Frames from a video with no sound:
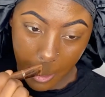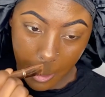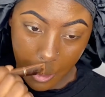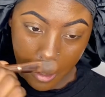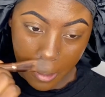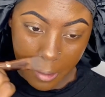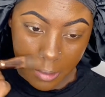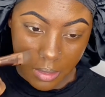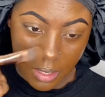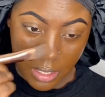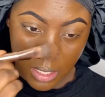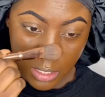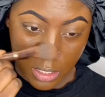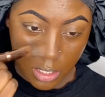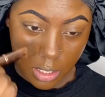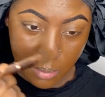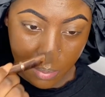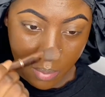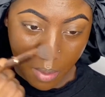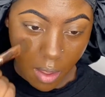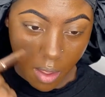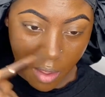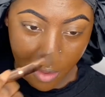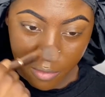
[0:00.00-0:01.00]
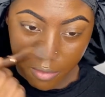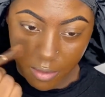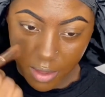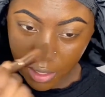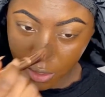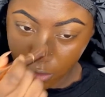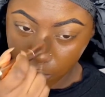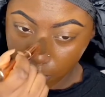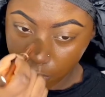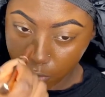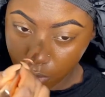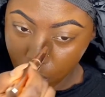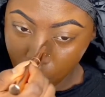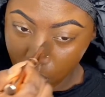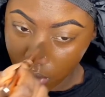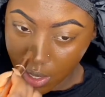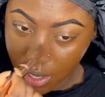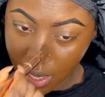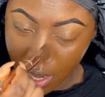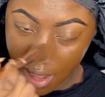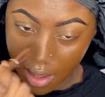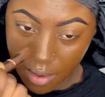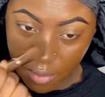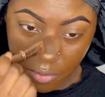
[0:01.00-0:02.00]
This is perfect for an
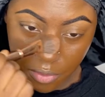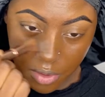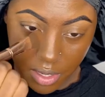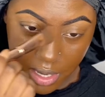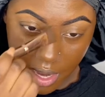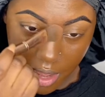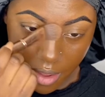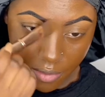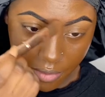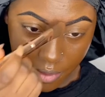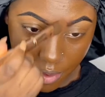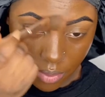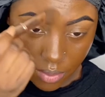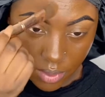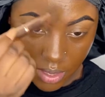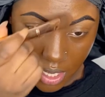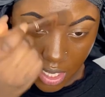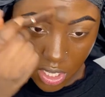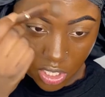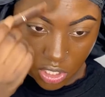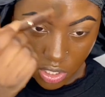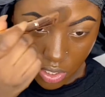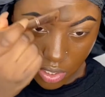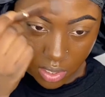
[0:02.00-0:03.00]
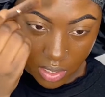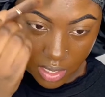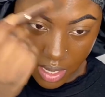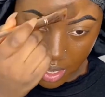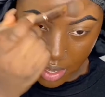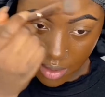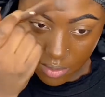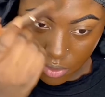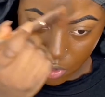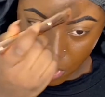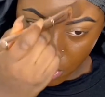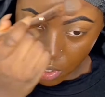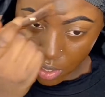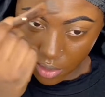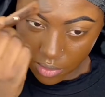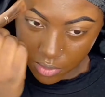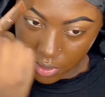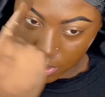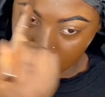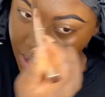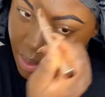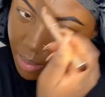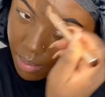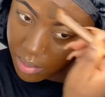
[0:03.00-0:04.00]
everyday foundation. Like, if you're looking for
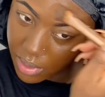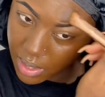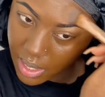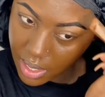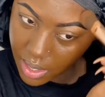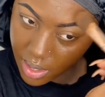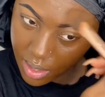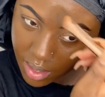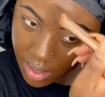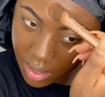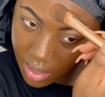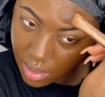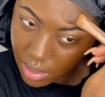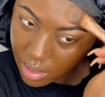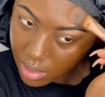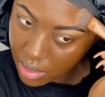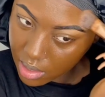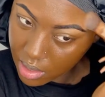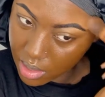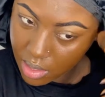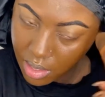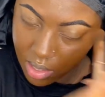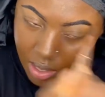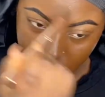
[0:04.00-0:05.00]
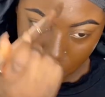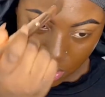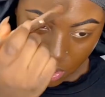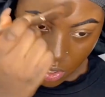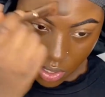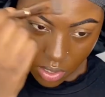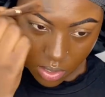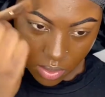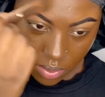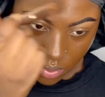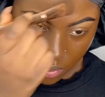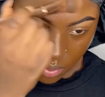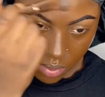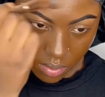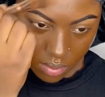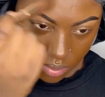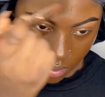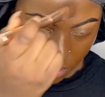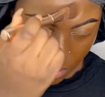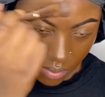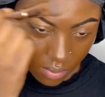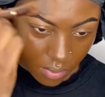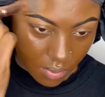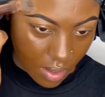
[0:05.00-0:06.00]
something, you know,
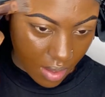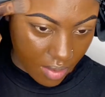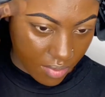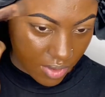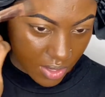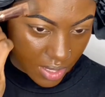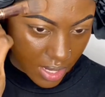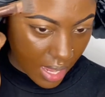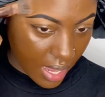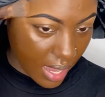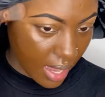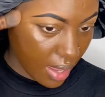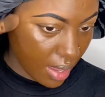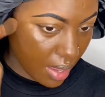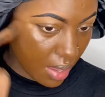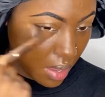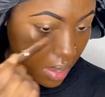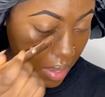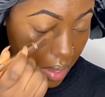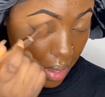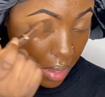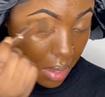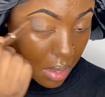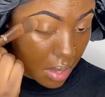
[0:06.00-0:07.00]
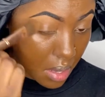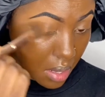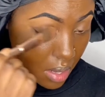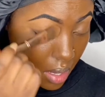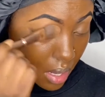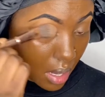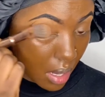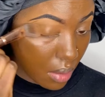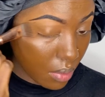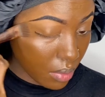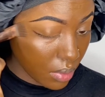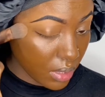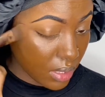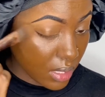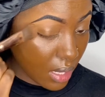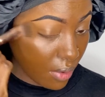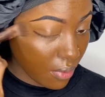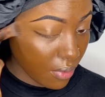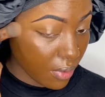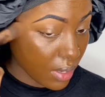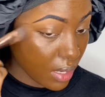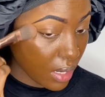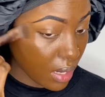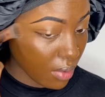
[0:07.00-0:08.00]
for every day, I would
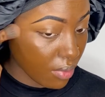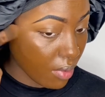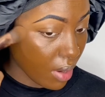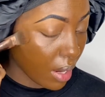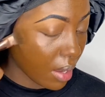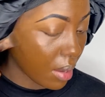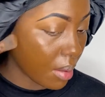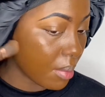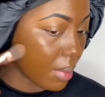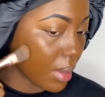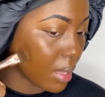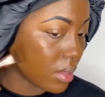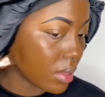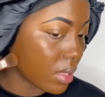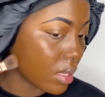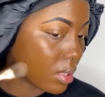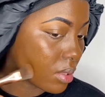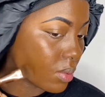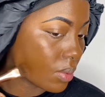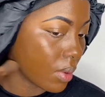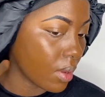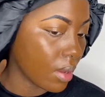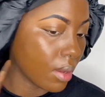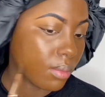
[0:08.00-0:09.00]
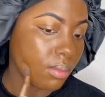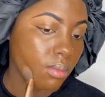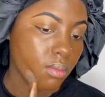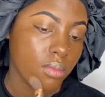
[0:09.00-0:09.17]
definitely recommend this one,